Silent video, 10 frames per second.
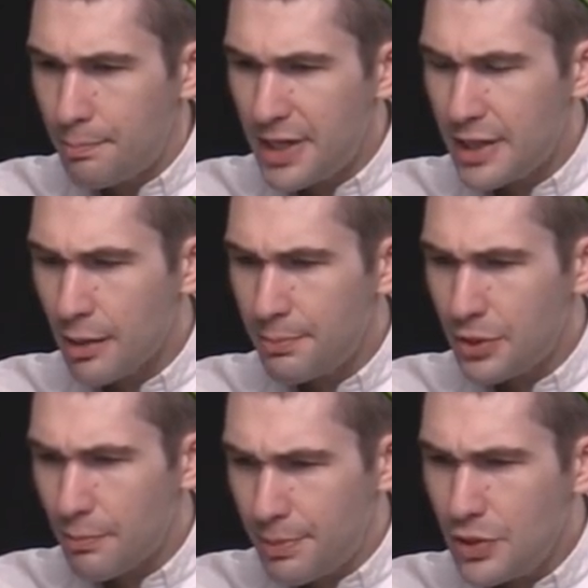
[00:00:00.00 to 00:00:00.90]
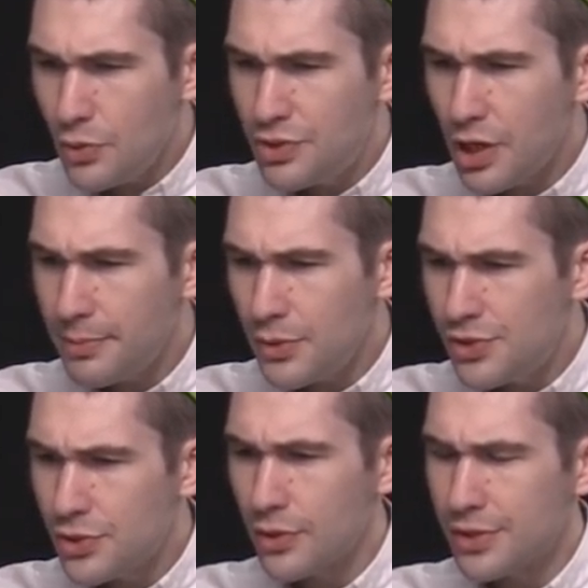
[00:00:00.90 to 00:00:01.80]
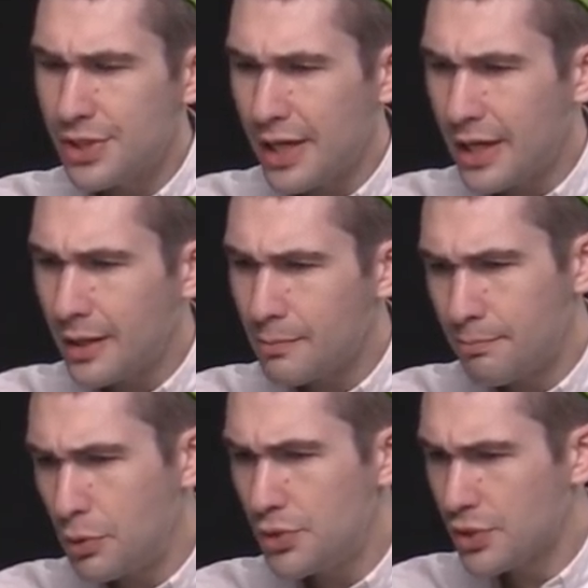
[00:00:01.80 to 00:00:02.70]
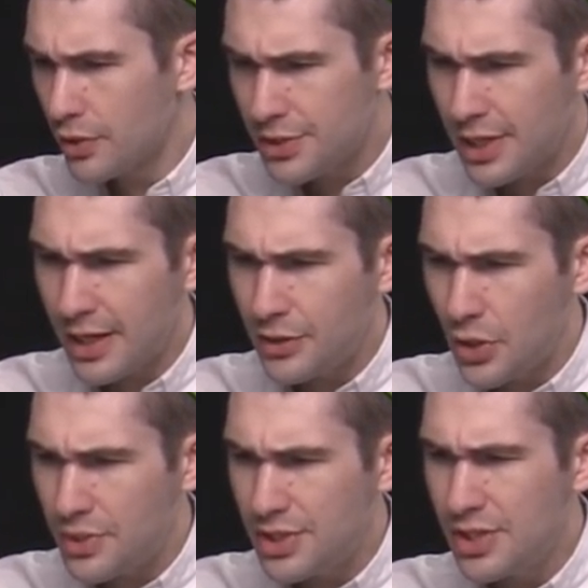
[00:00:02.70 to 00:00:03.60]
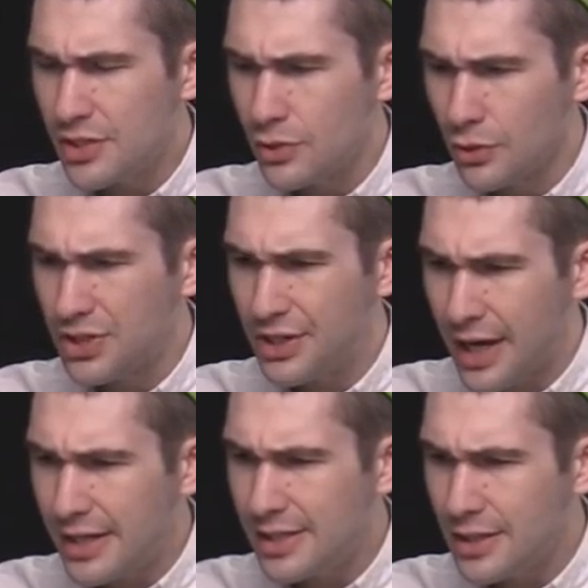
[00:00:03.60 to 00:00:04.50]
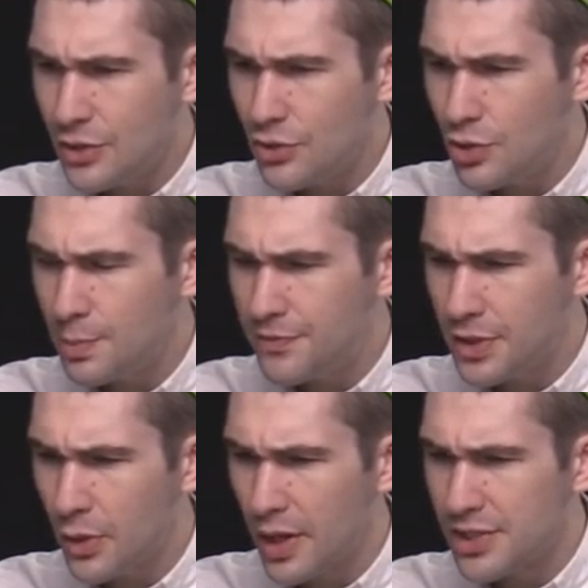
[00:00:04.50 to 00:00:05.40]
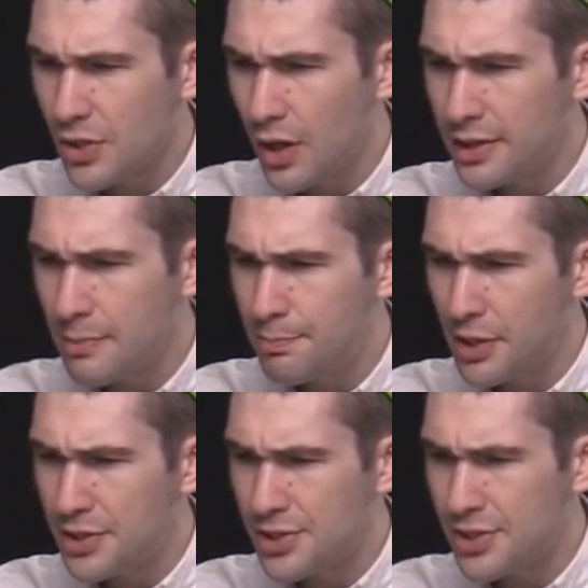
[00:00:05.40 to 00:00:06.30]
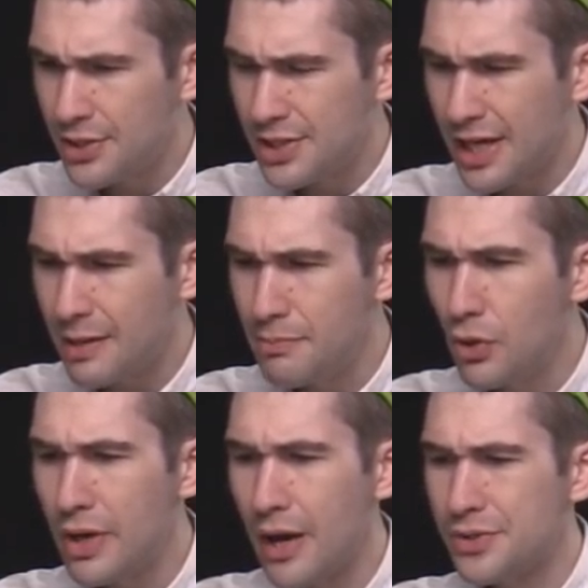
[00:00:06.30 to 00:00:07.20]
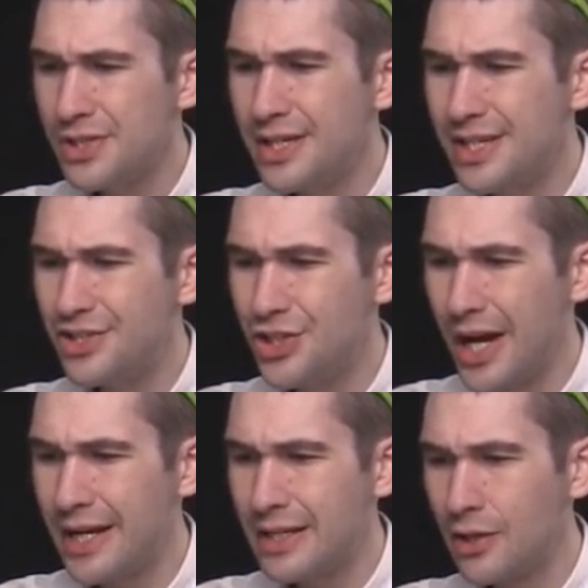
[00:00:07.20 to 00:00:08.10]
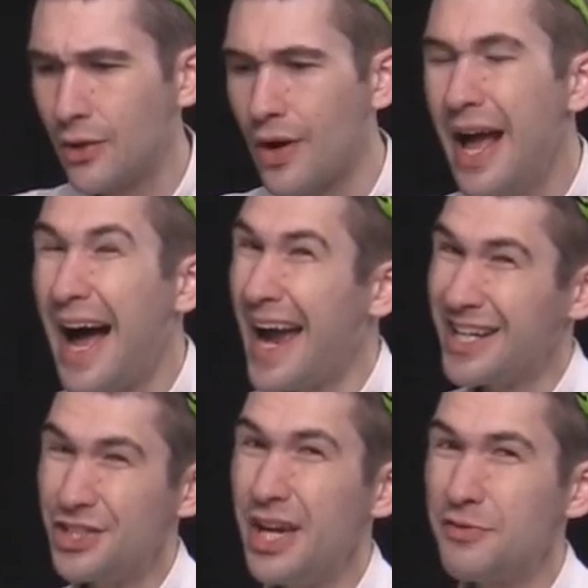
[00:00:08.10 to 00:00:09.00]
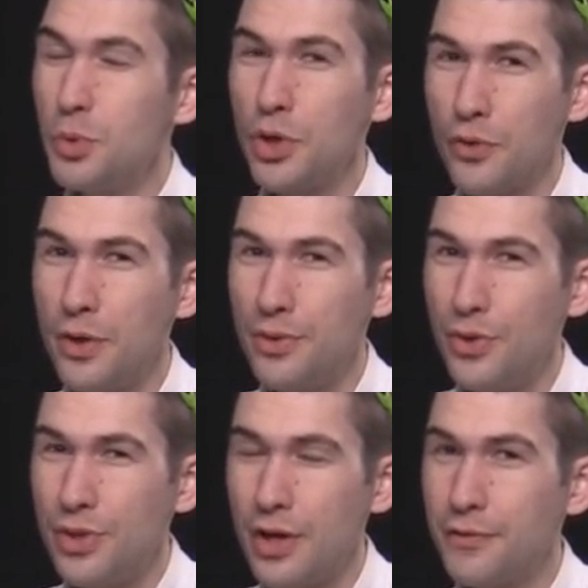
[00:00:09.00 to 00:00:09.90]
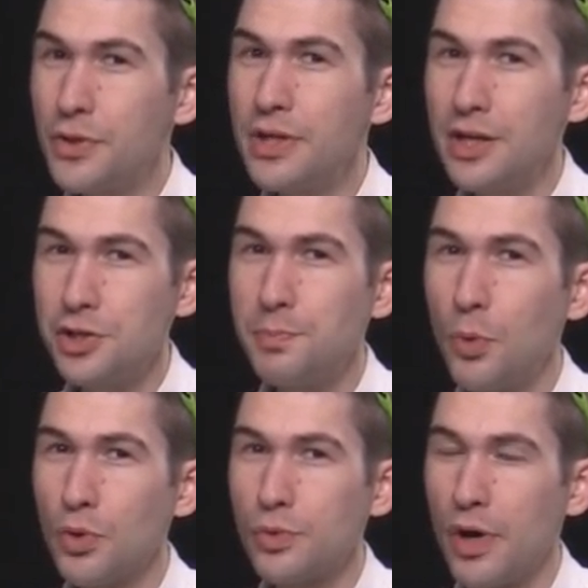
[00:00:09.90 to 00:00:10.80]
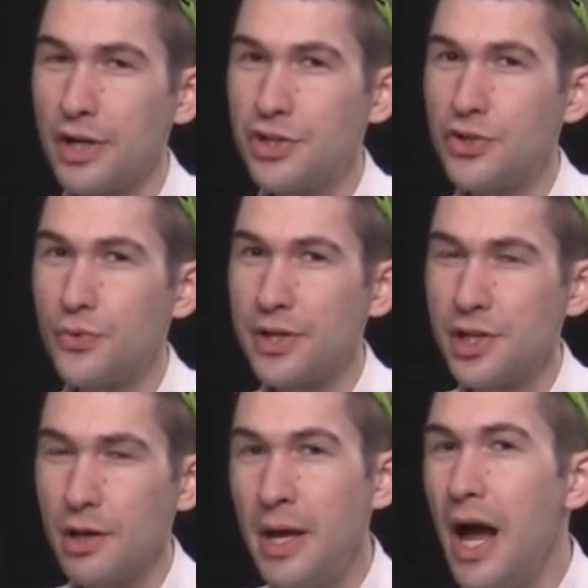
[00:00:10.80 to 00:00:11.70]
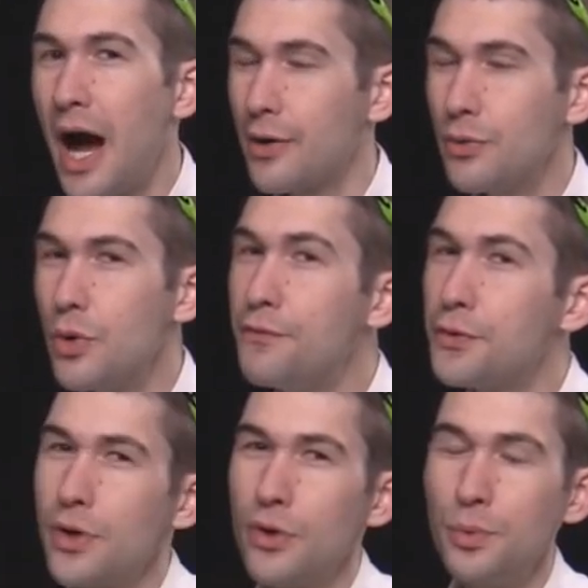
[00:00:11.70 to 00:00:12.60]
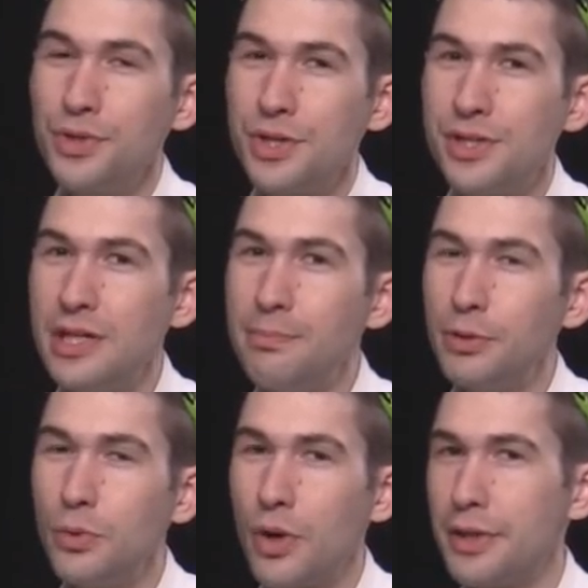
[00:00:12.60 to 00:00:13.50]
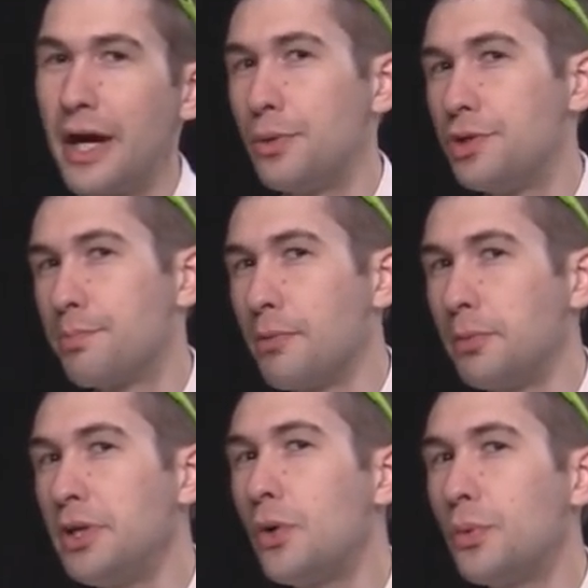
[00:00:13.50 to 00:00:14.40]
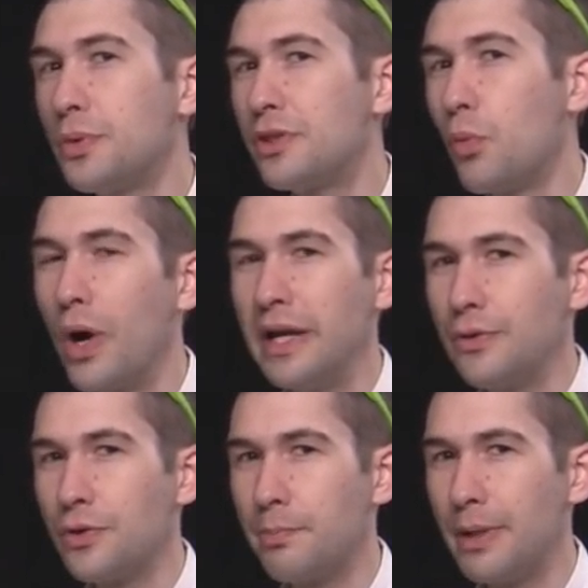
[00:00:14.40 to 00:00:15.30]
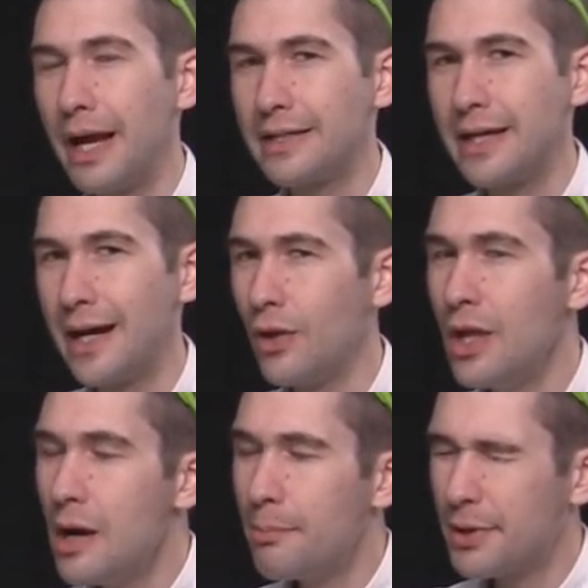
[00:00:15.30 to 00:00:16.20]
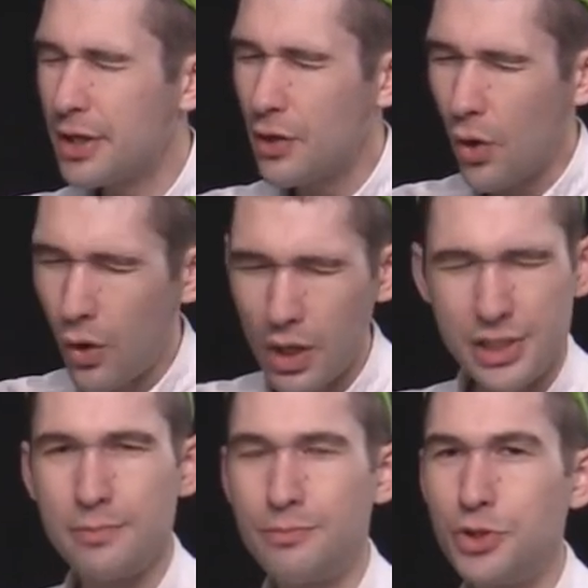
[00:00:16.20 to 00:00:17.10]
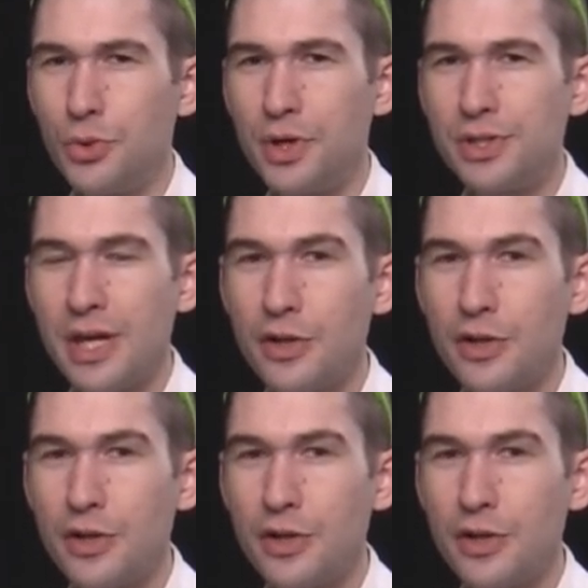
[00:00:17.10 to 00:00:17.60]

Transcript: BUW Sir saying, the Odysseus looked nice in a YouTube video I saw, and then Bud to Stud saying, Milgauss is a giant killer. I actually have to agree with you there. If you're going to get a sports watch to dress up, I don't know if you're going with the Z blue on that one. You're probably going with the white or the black dial, but an awesome choice.